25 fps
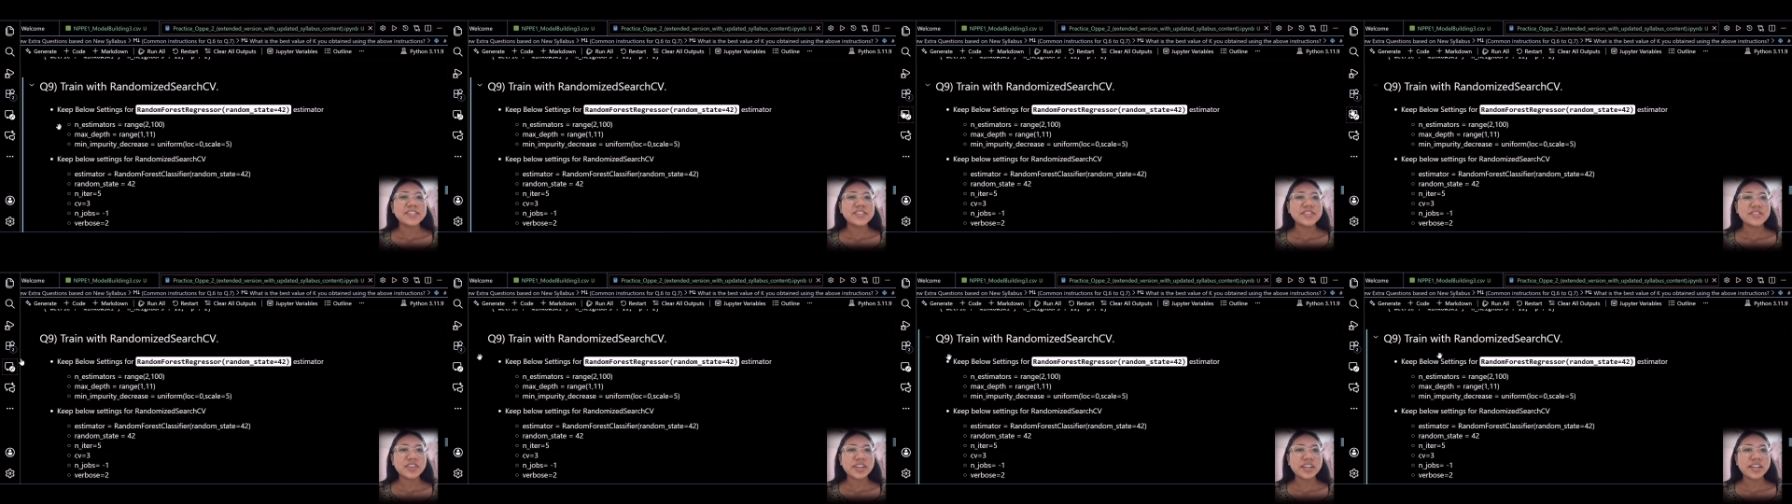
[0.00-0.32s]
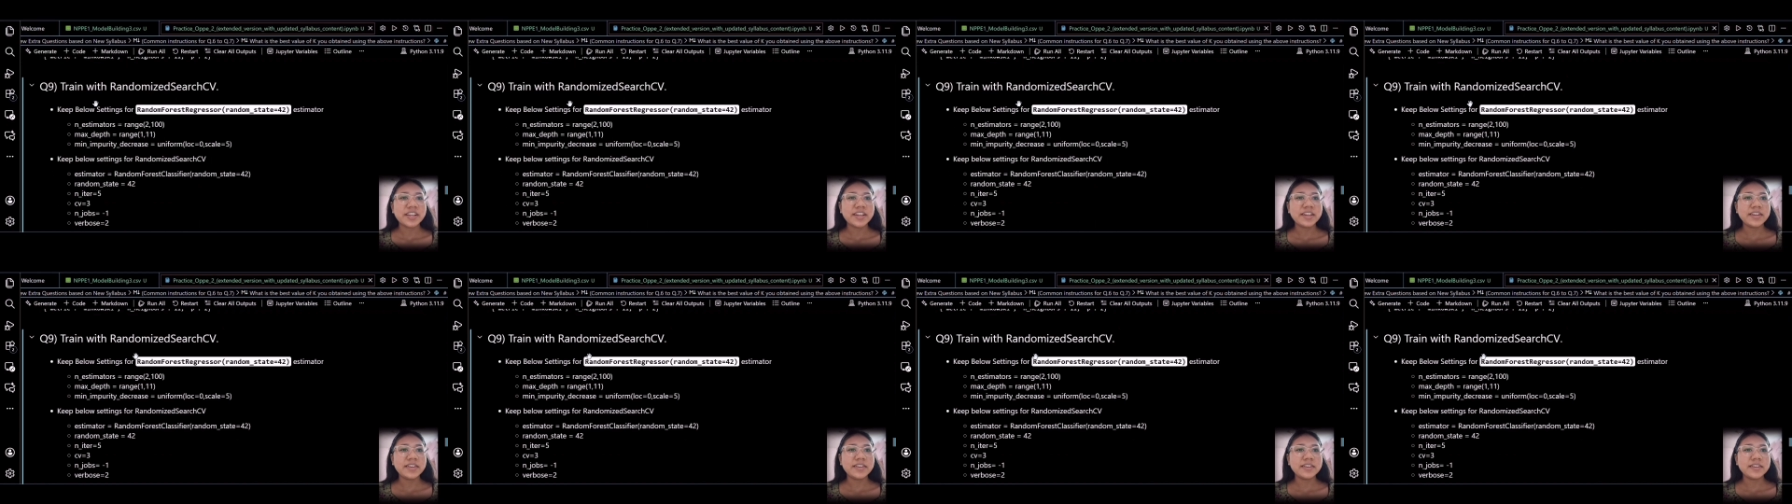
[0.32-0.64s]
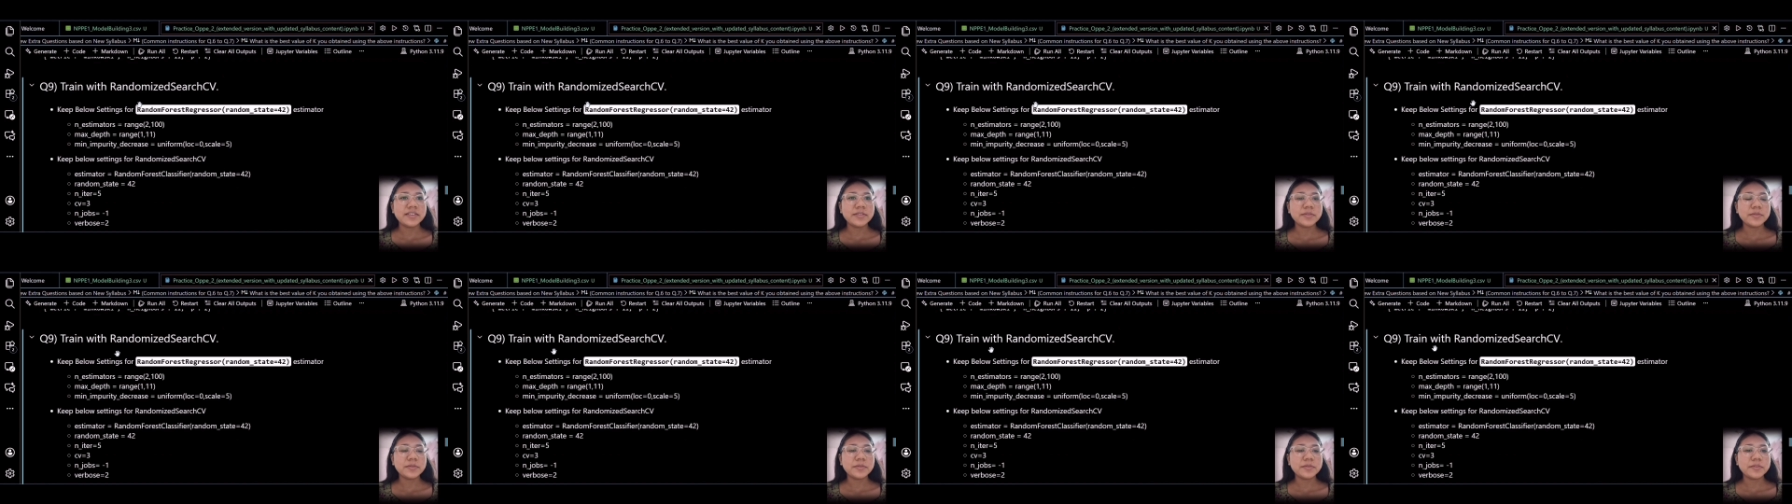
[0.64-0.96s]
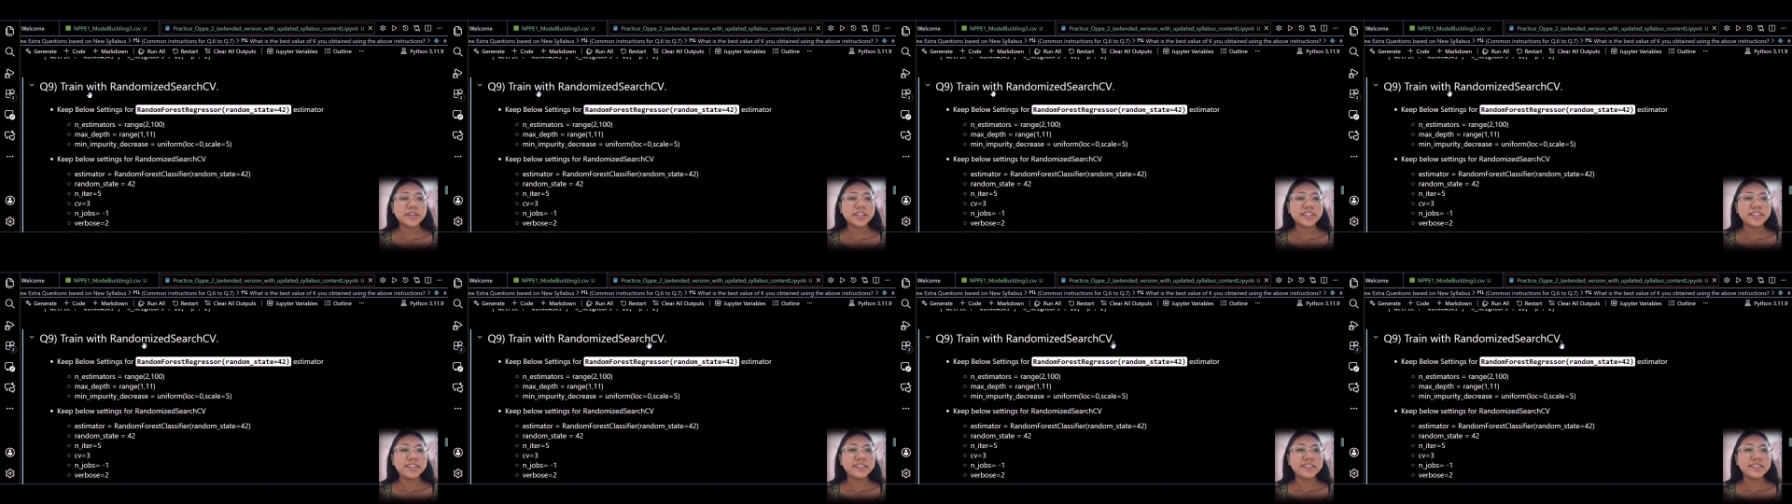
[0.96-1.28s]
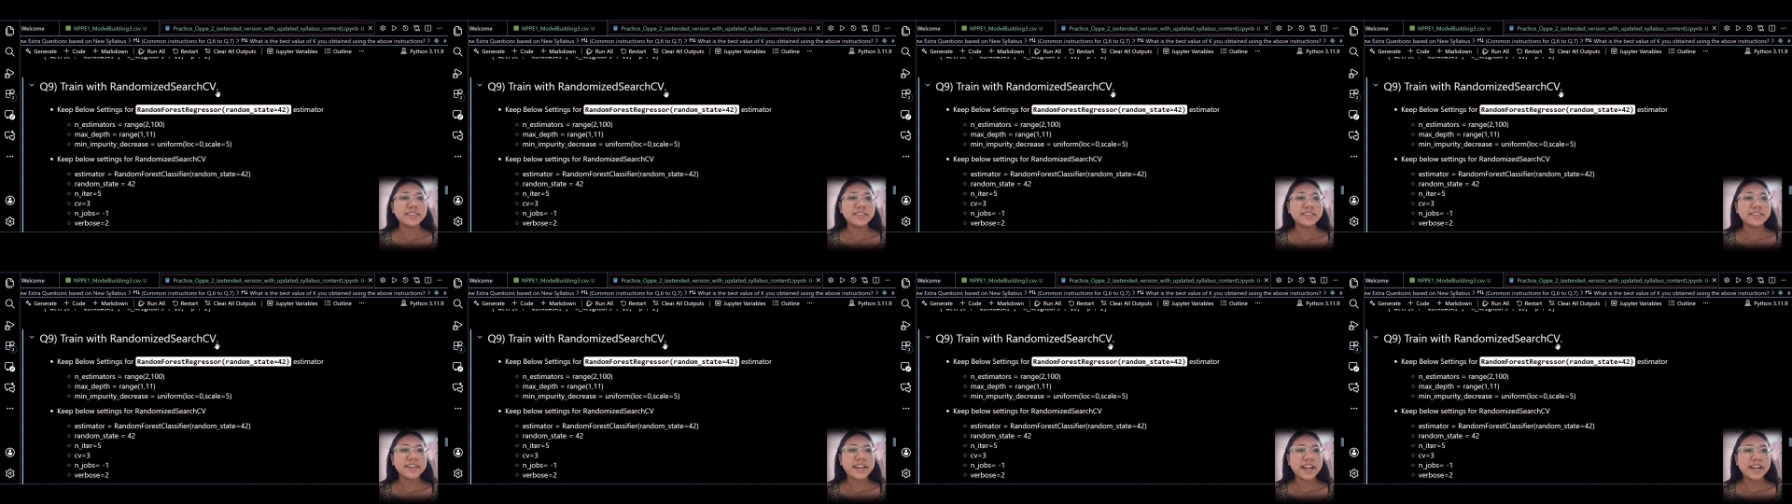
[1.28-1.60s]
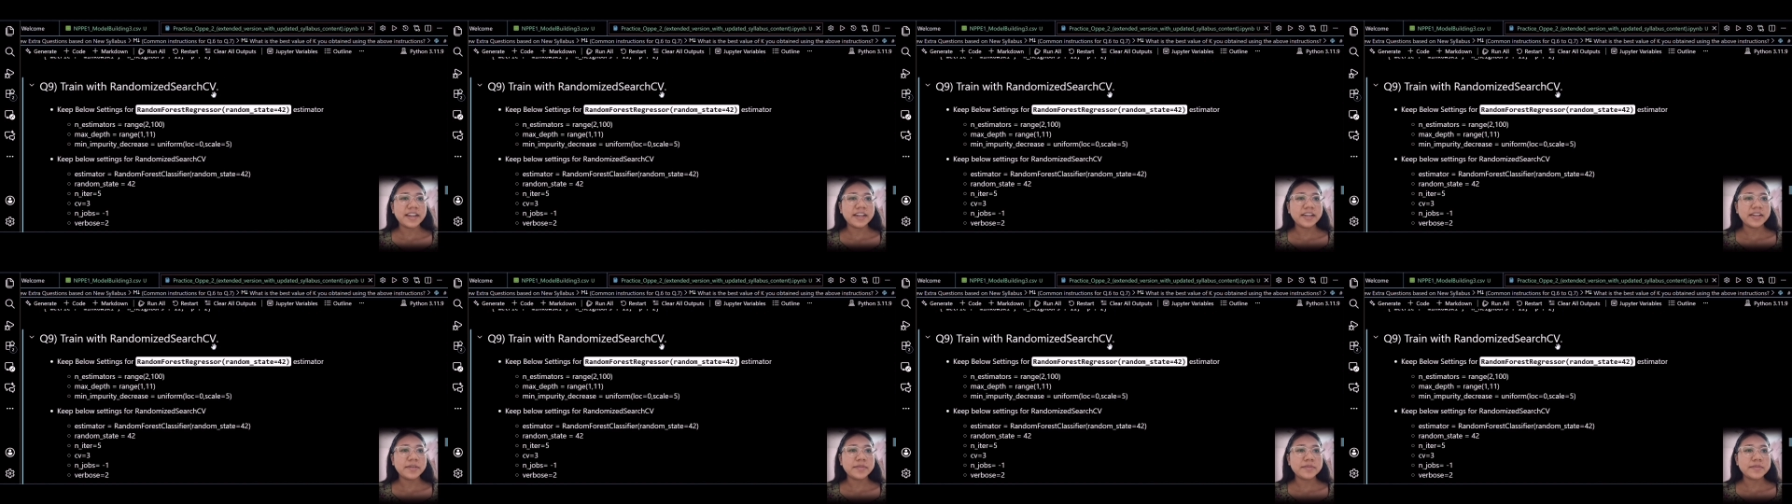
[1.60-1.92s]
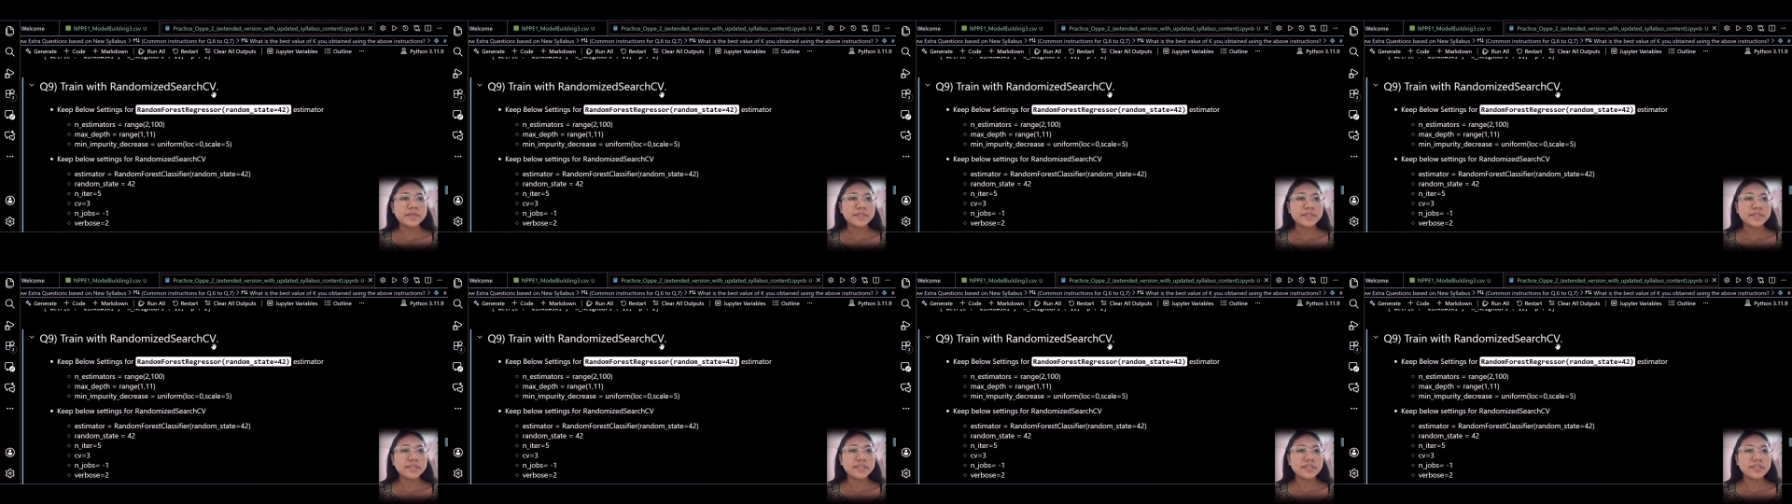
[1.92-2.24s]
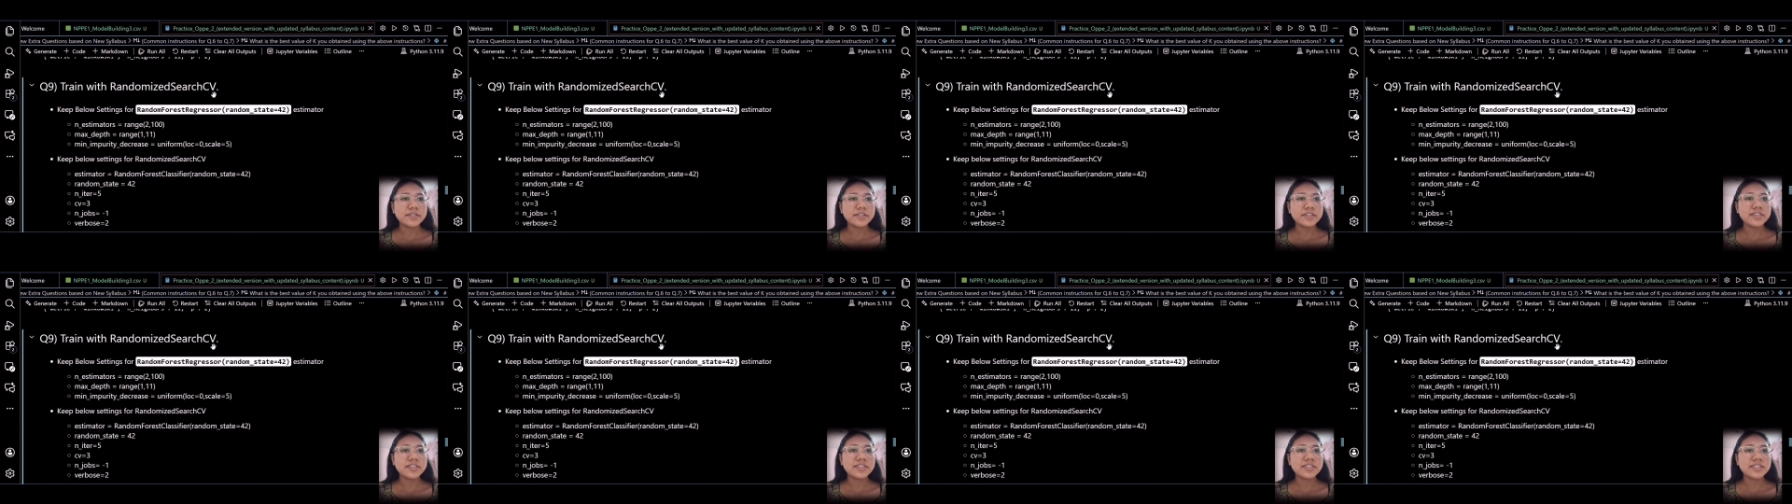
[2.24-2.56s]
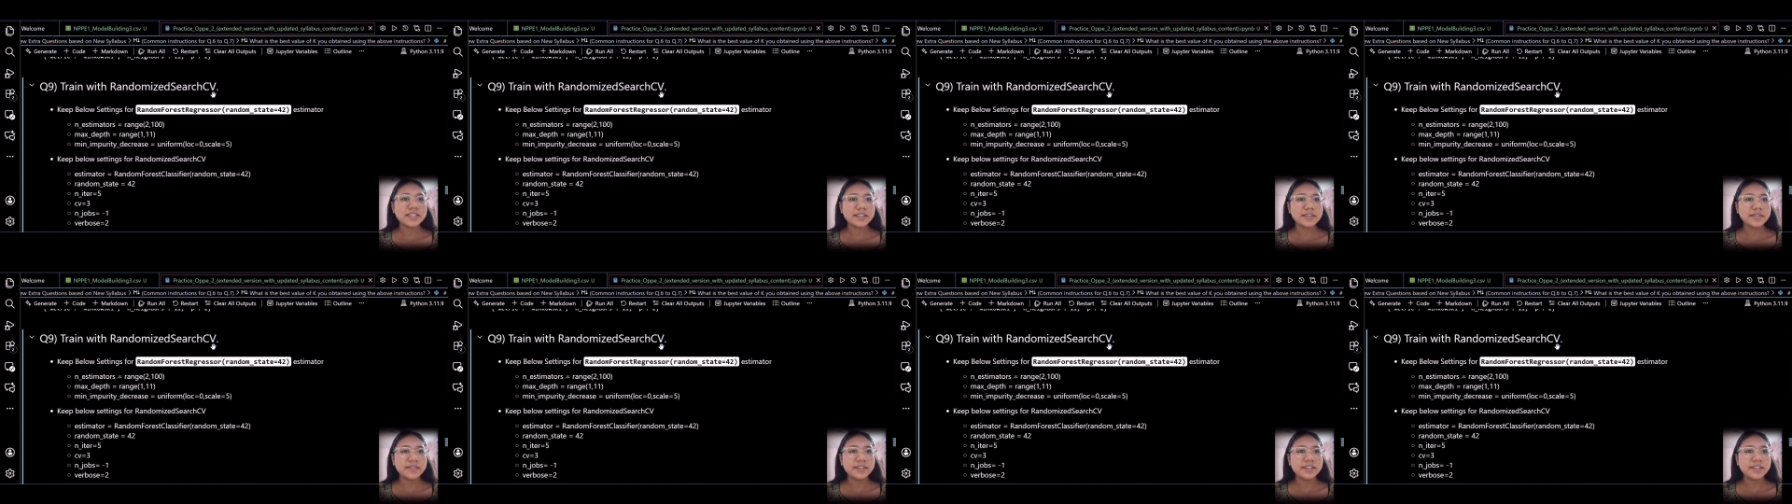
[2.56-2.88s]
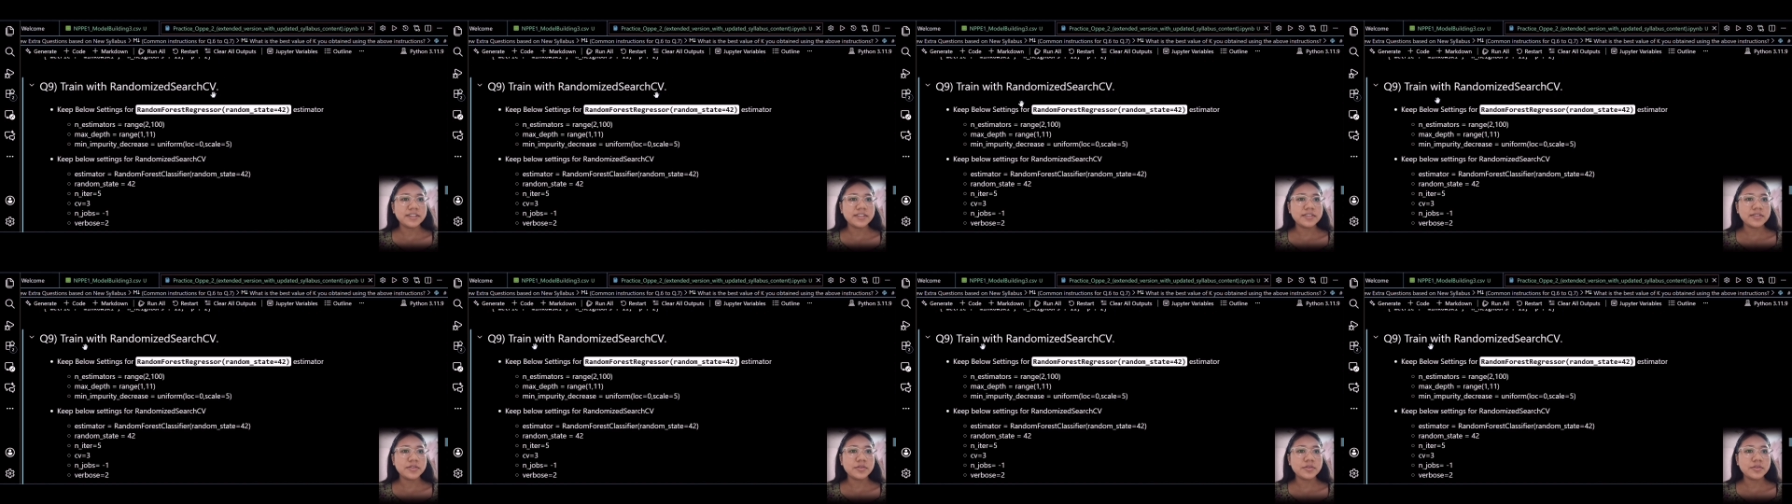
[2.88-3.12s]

Train with random search CV,